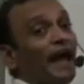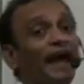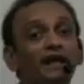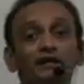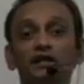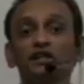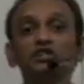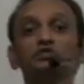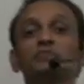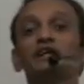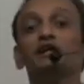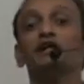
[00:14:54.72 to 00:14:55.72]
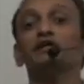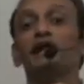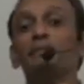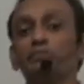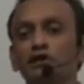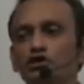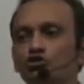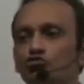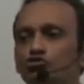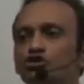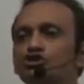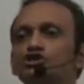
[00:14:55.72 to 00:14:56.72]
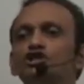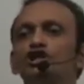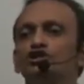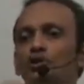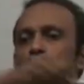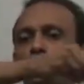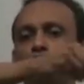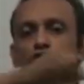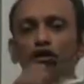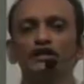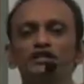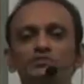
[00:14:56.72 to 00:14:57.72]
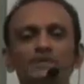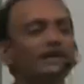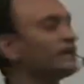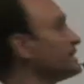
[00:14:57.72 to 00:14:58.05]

And it is being attempted to steer the boat. It is being